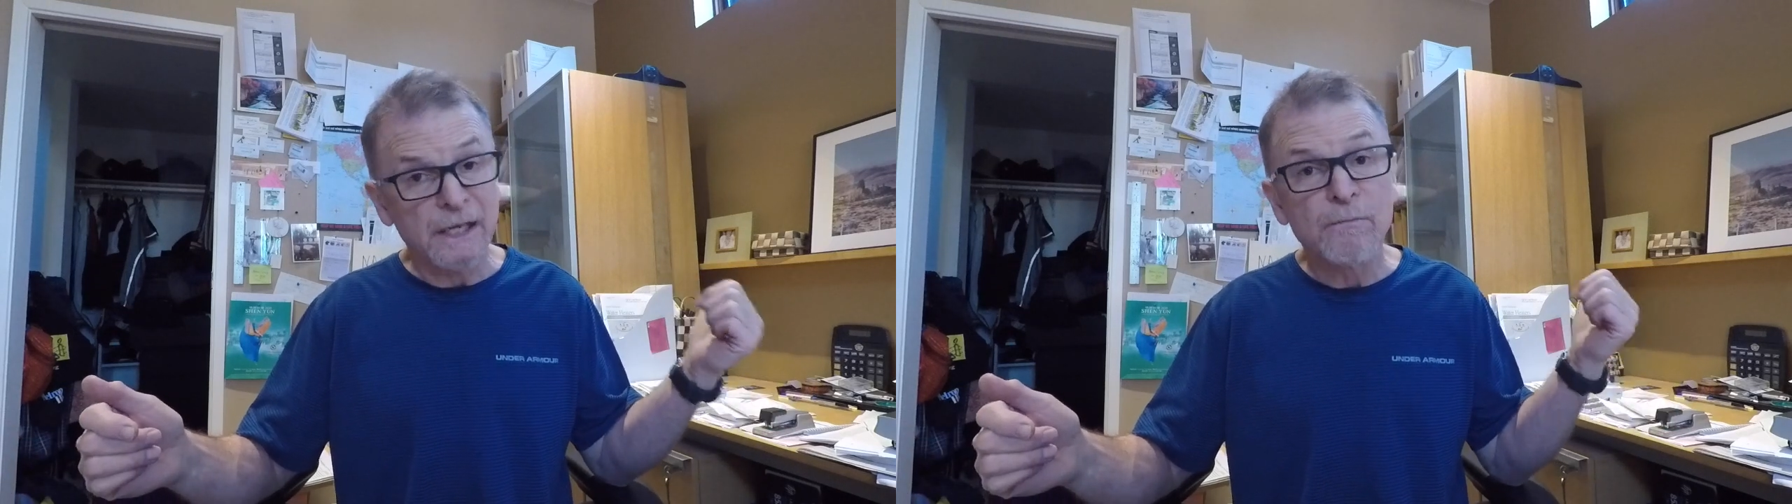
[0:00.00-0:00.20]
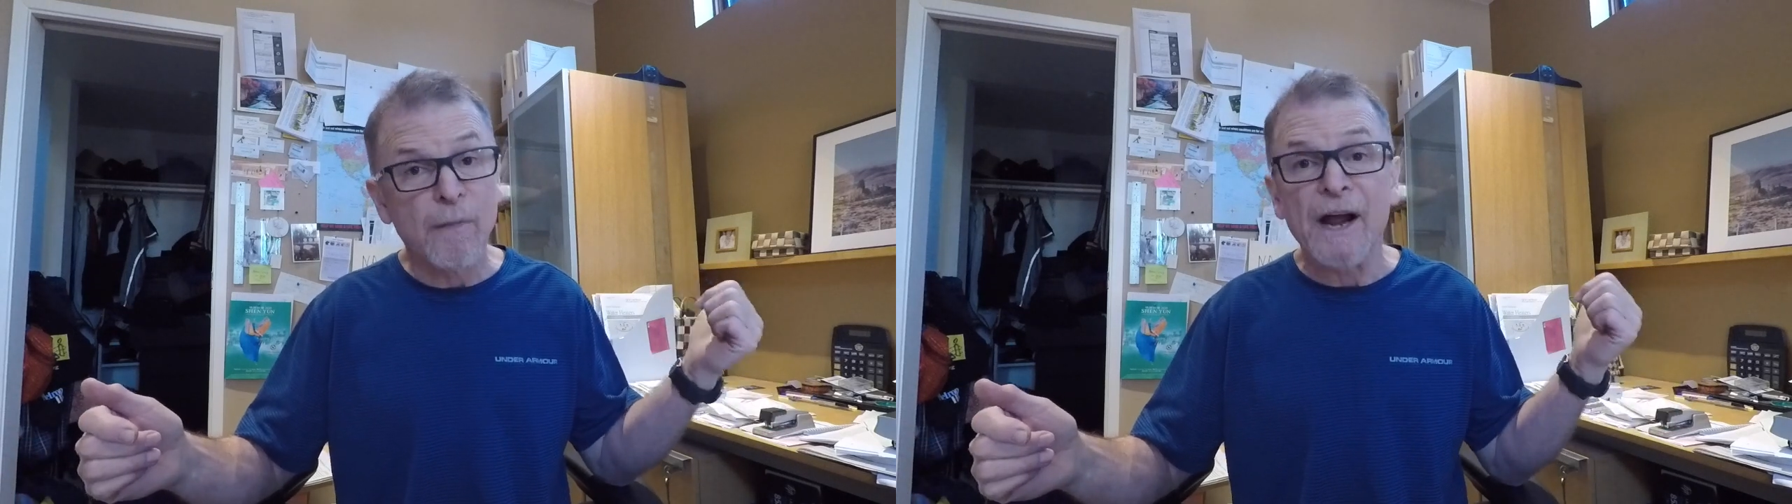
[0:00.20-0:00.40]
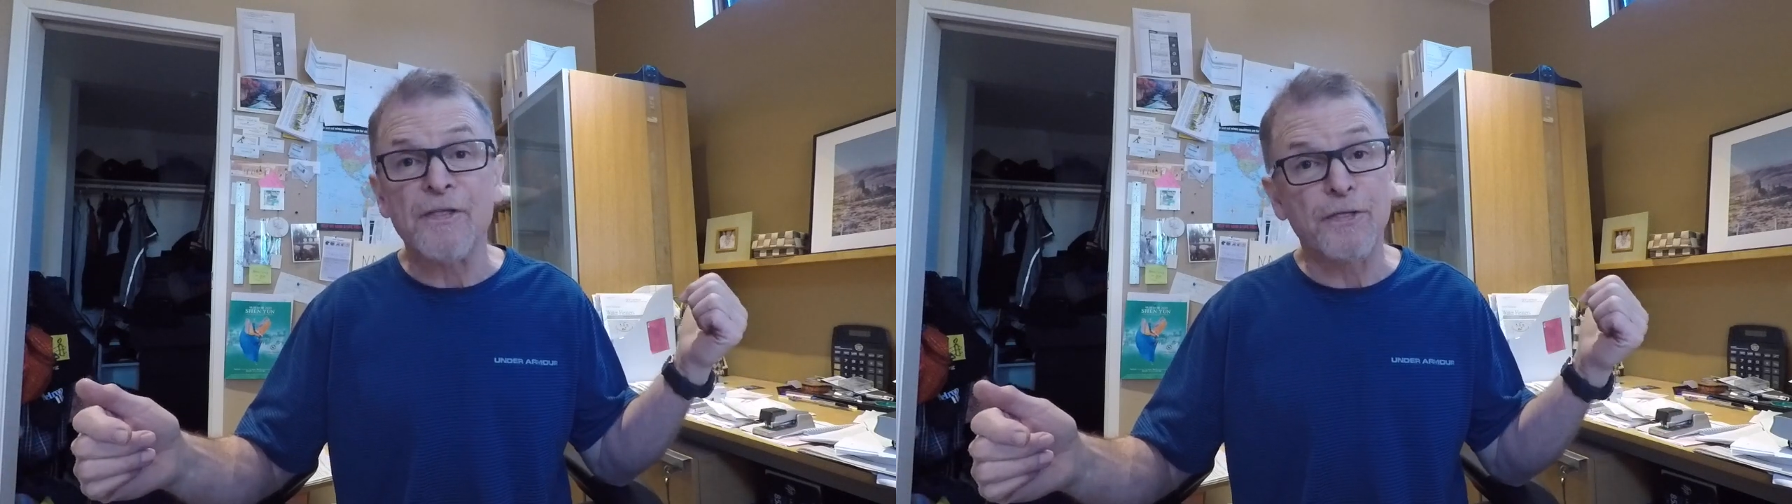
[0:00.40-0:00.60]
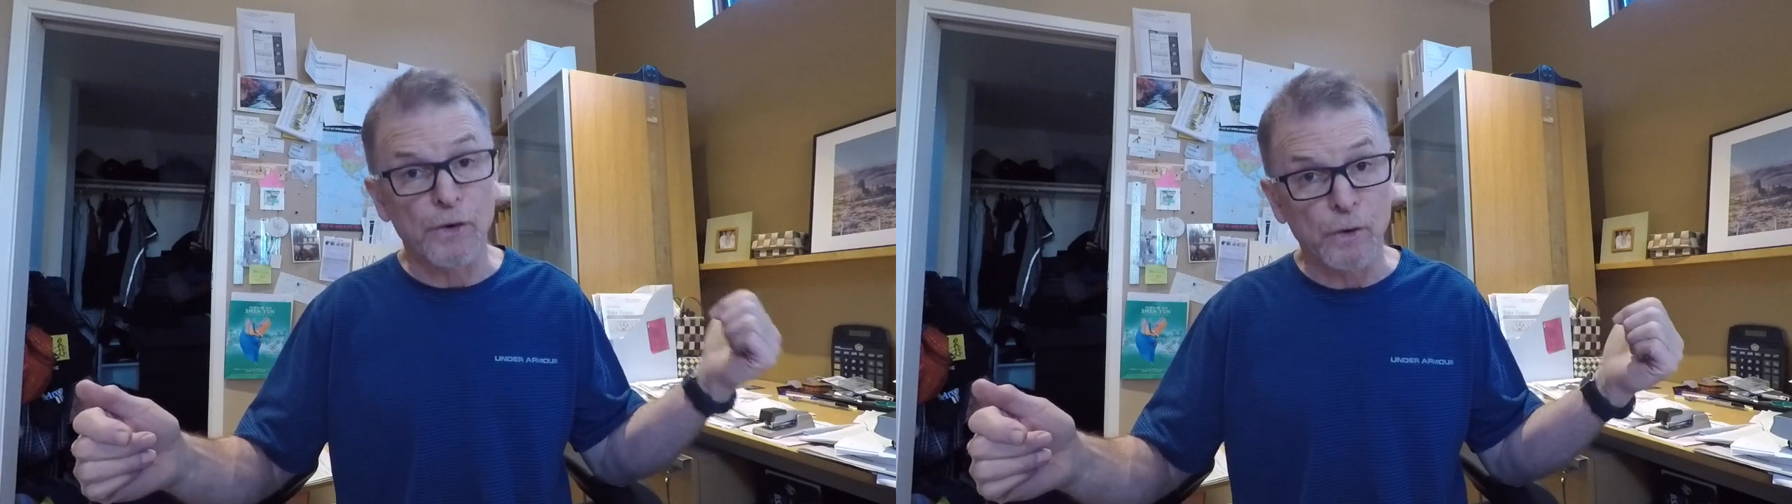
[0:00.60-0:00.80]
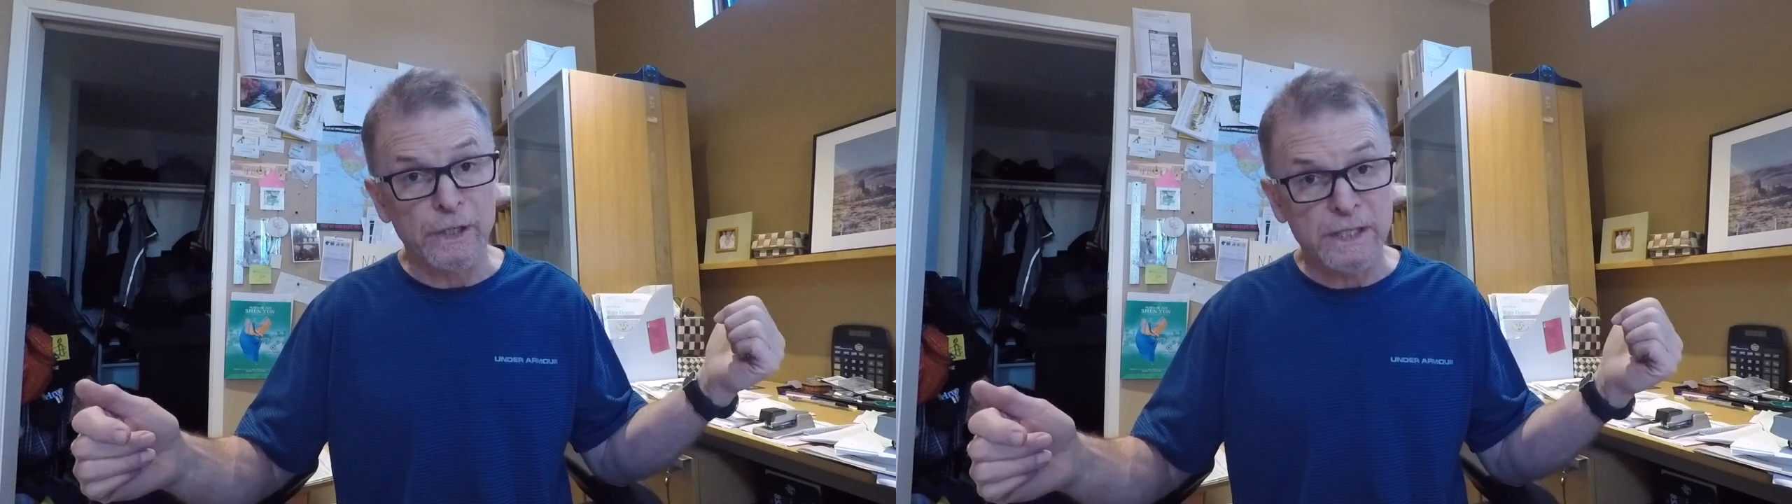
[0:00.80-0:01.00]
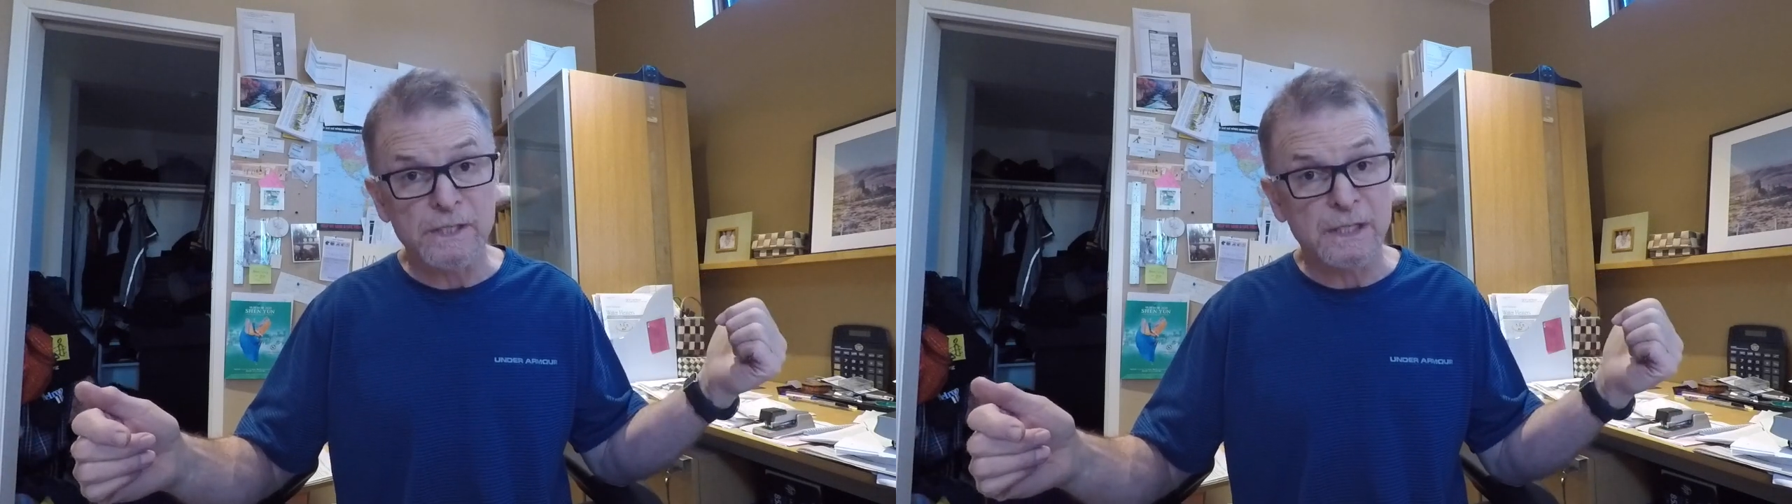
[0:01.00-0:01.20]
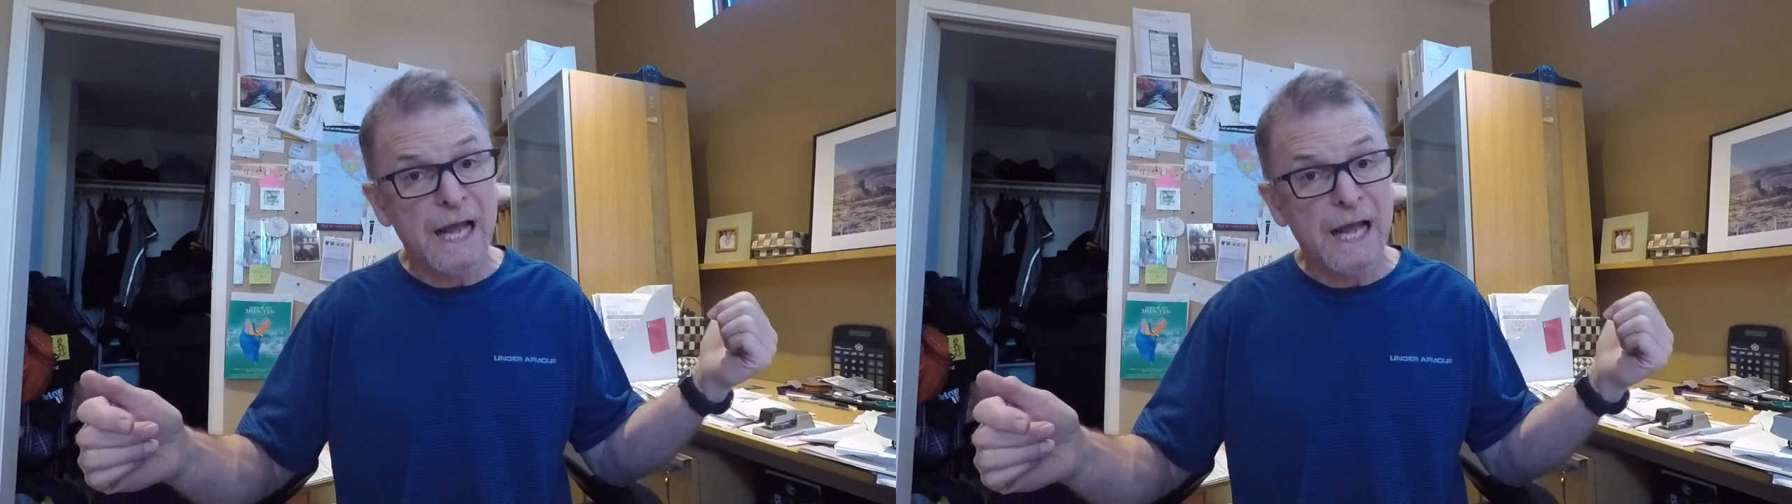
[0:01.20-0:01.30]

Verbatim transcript: in my thirties.